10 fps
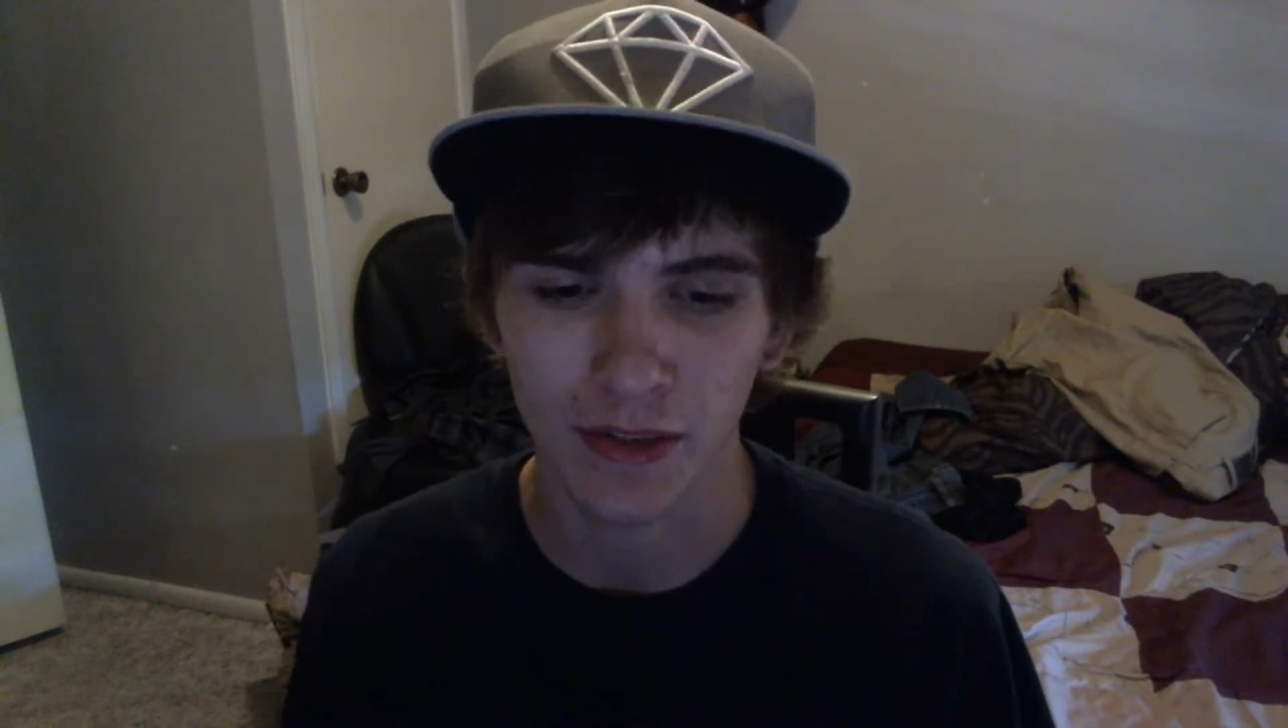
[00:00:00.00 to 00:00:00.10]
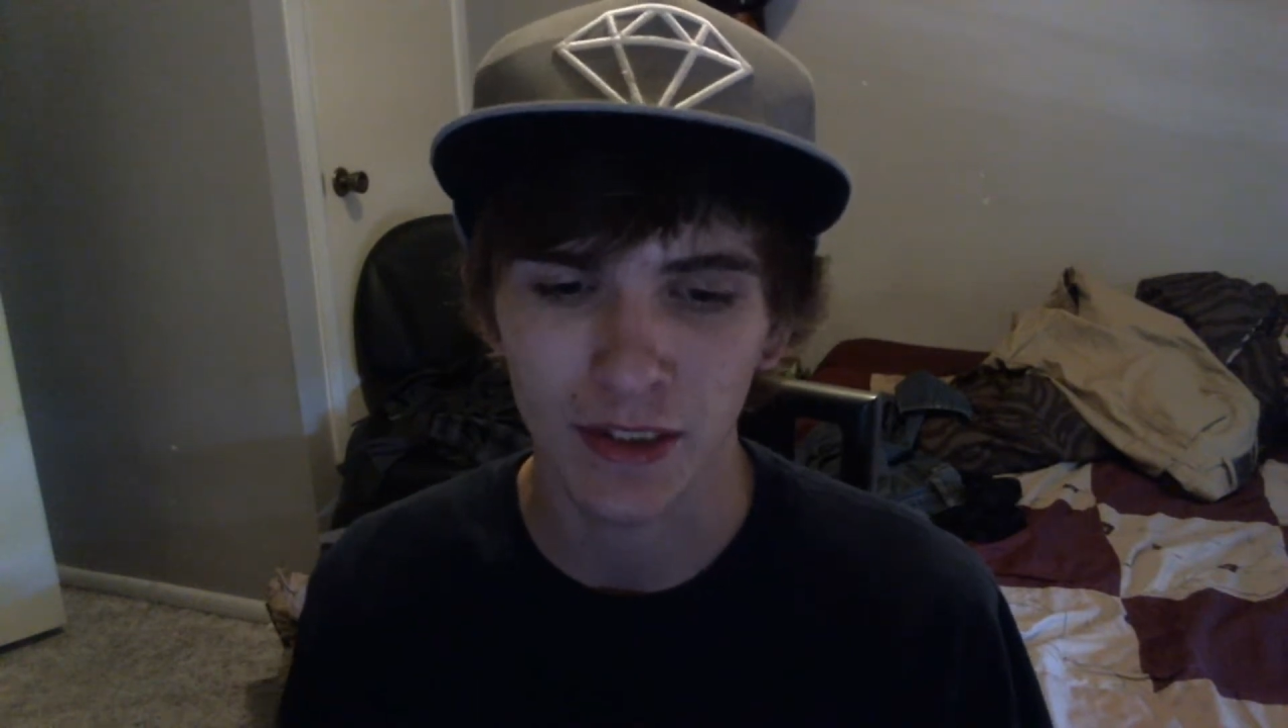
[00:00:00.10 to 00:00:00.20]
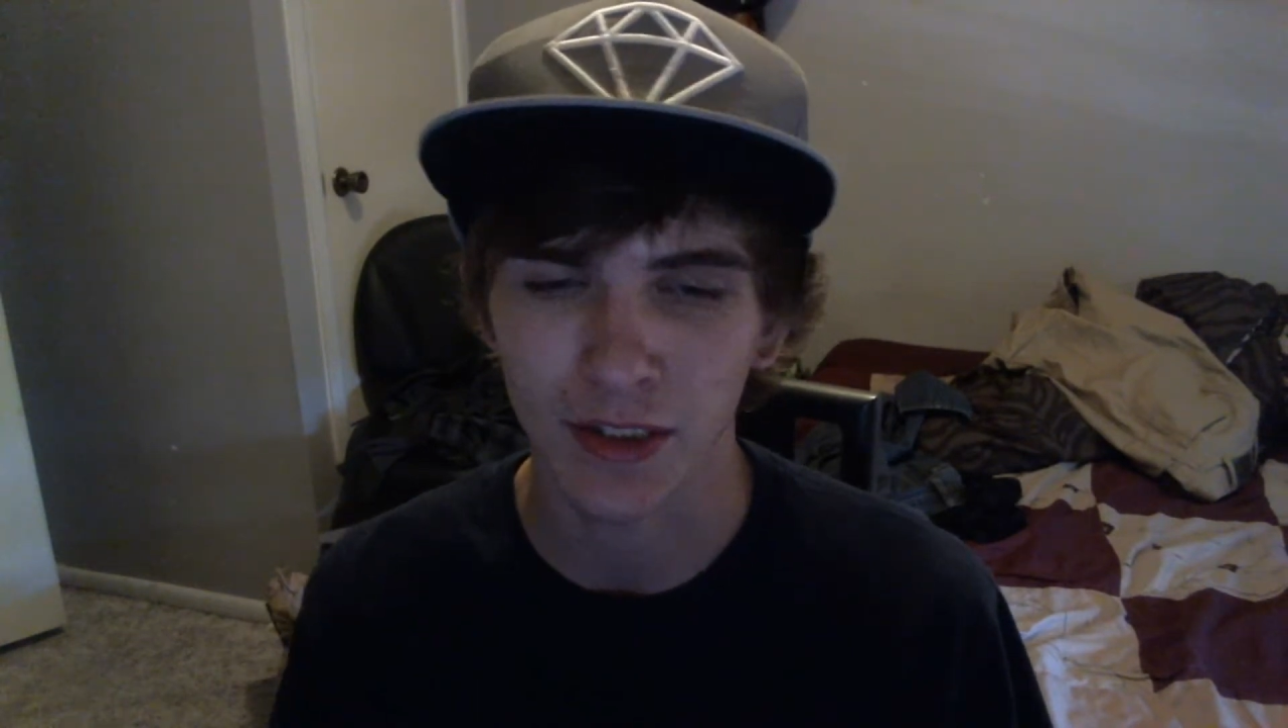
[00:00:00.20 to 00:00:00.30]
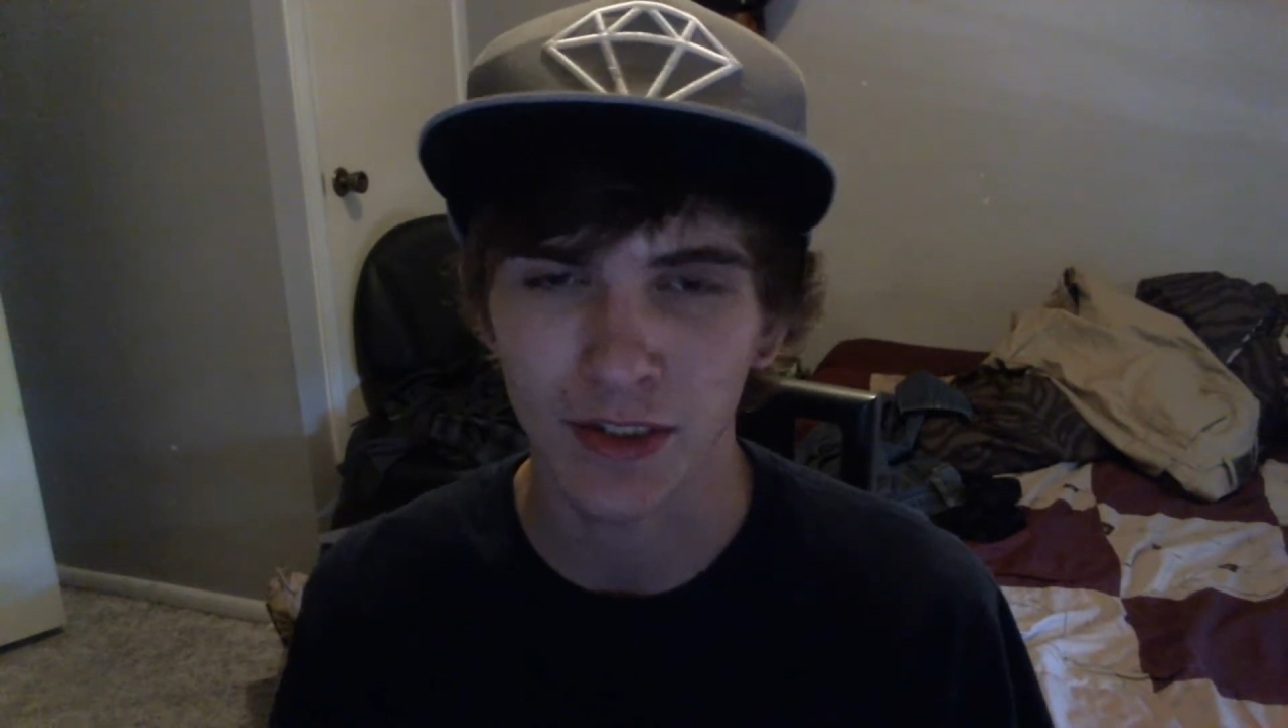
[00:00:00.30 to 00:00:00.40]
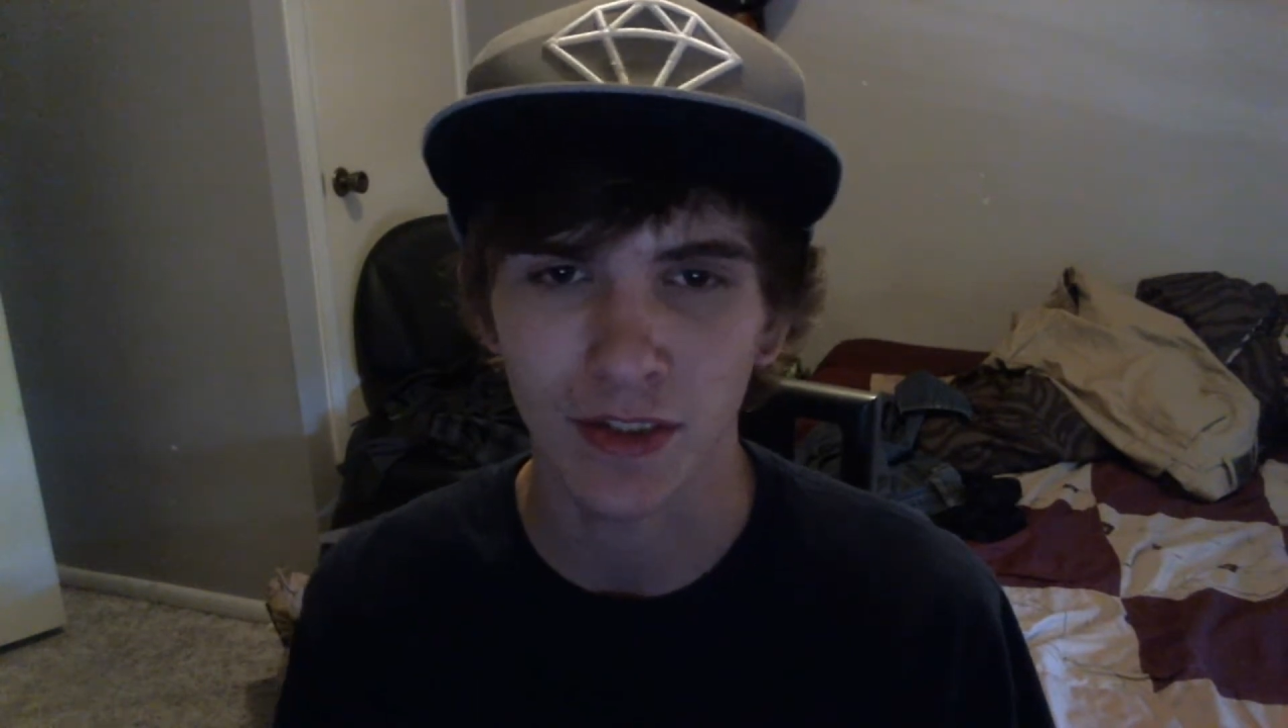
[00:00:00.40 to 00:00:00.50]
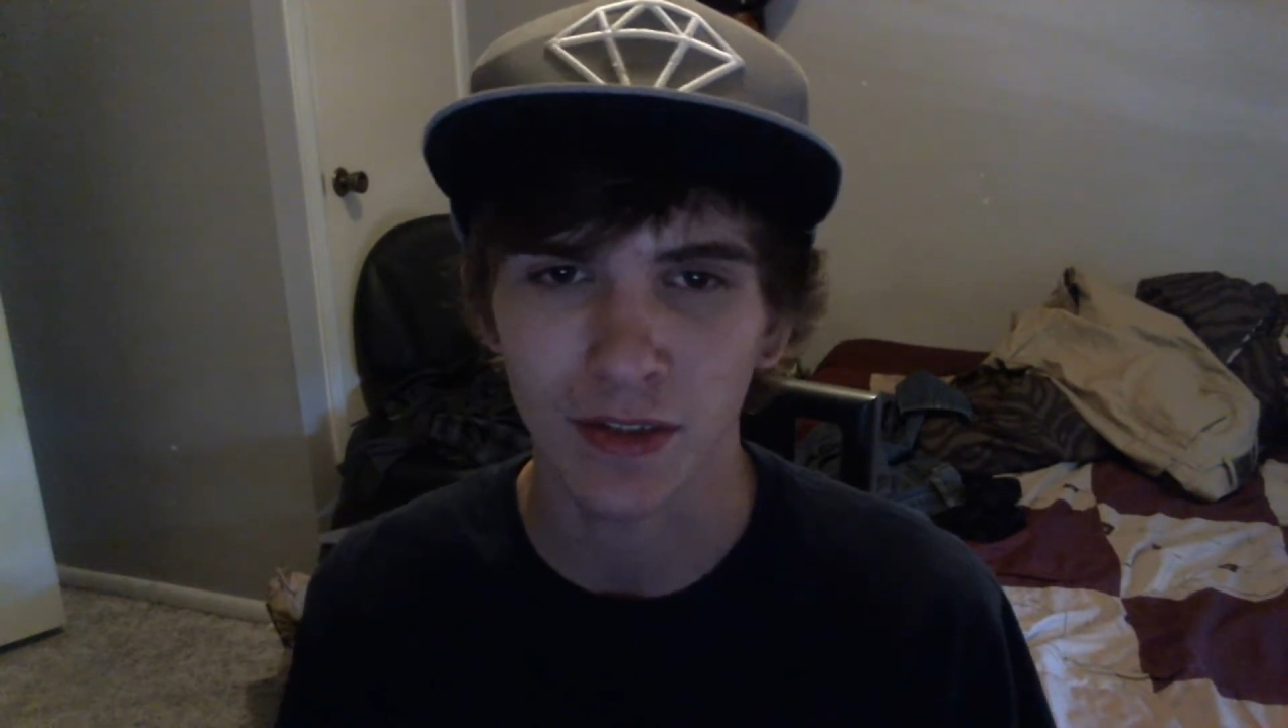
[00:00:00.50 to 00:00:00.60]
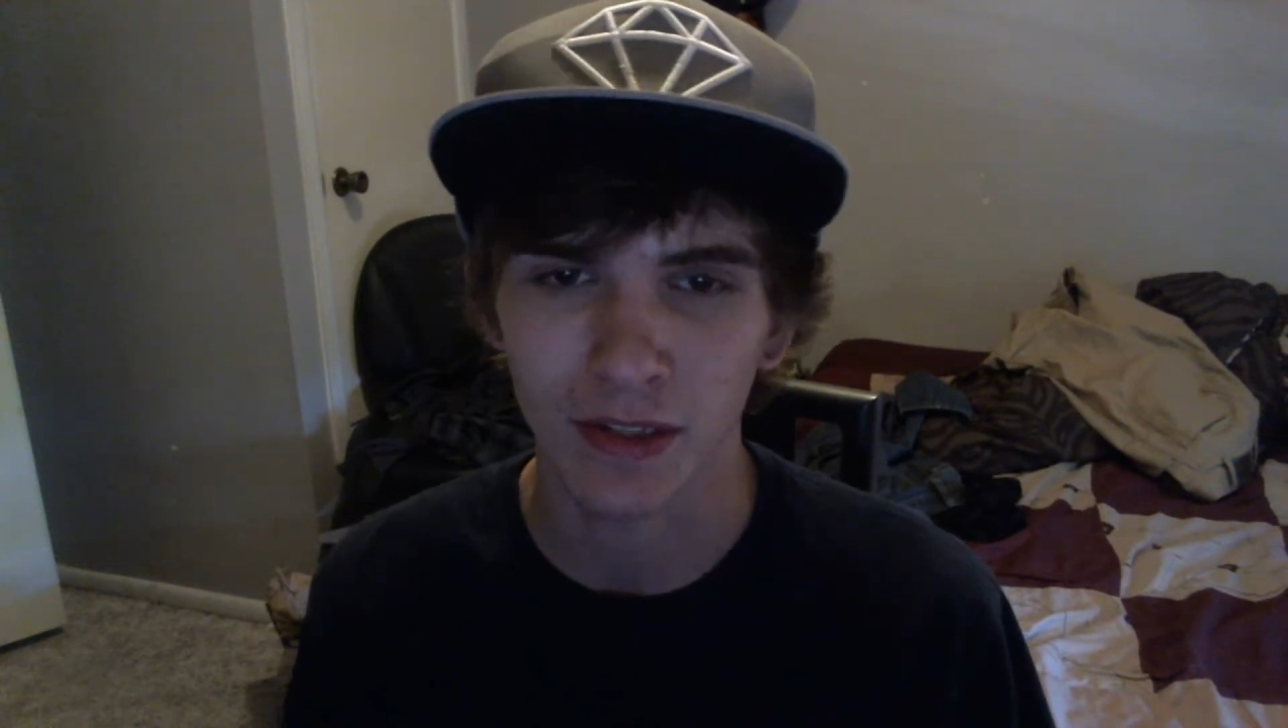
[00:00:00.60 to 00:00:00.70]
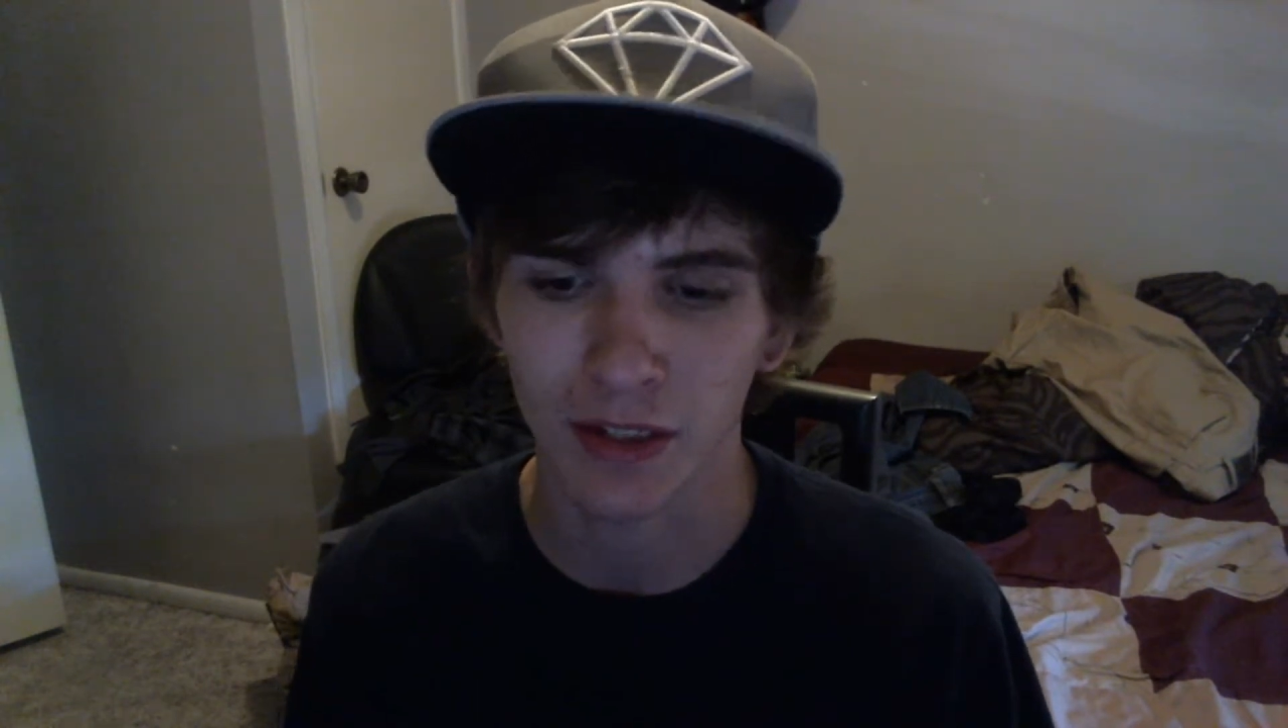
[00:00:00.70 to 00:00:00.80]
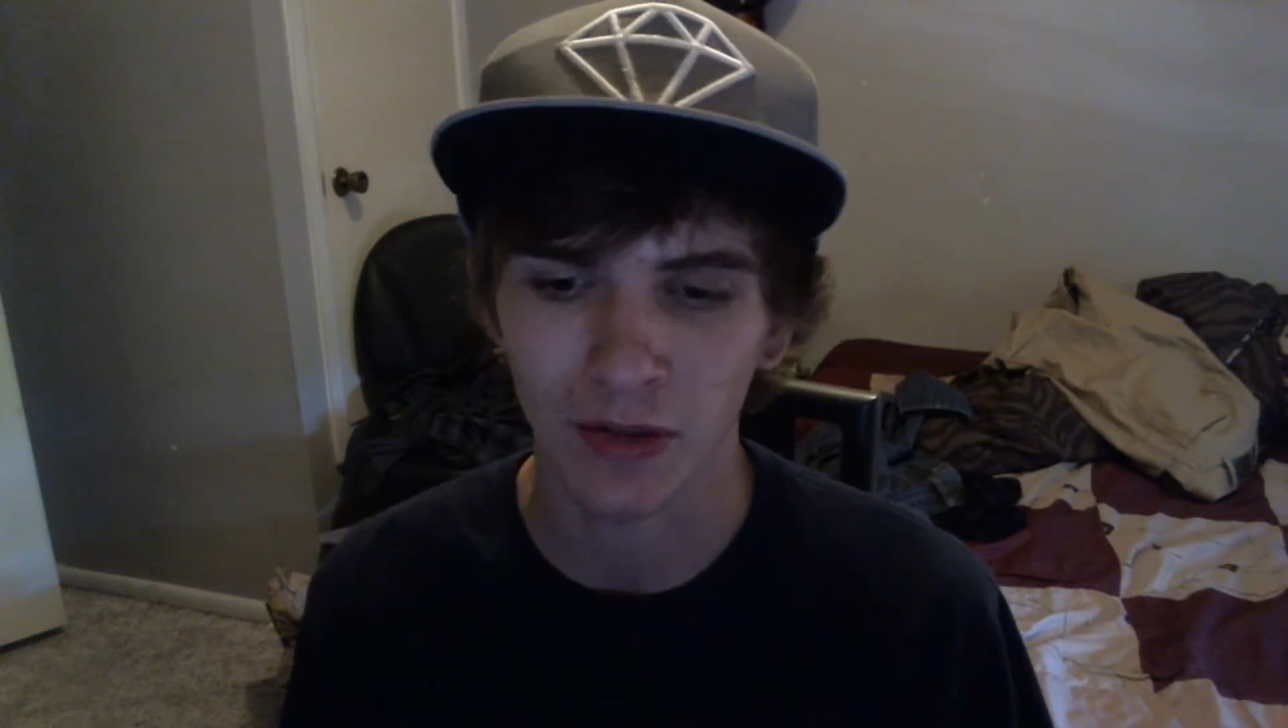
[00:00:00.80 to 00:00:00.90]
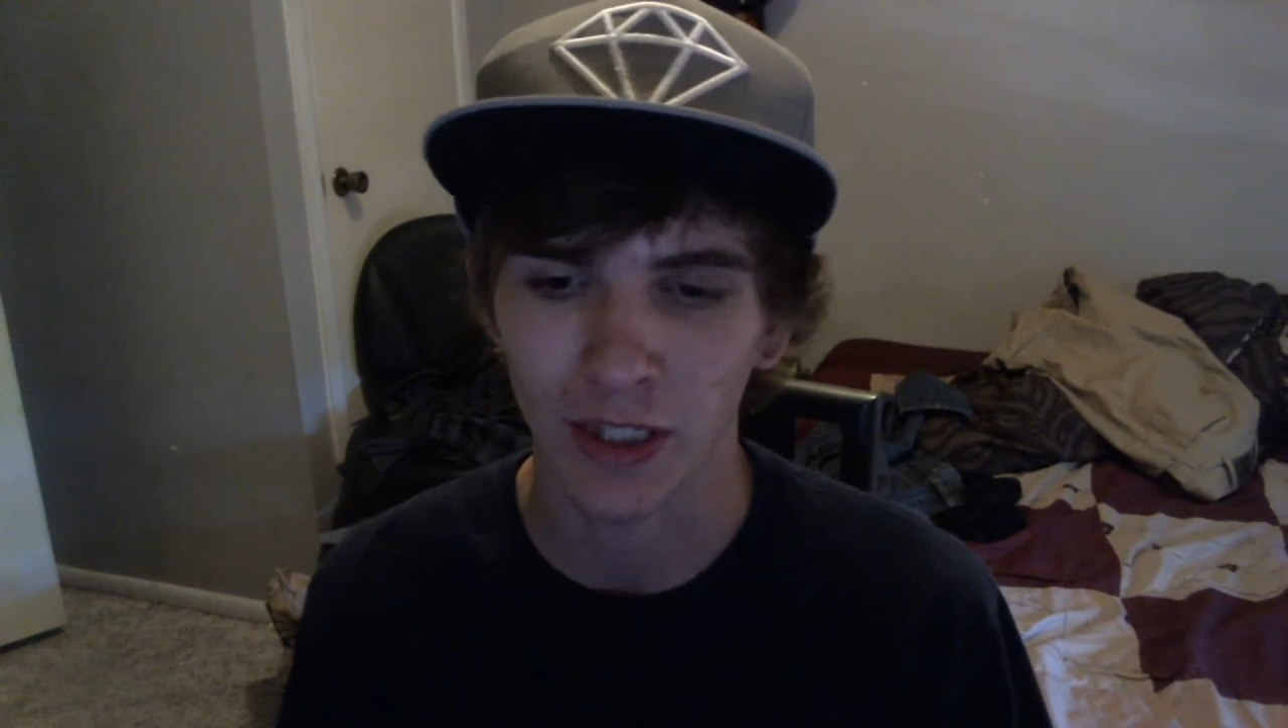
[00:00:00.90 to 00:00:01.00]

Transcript: it just it'll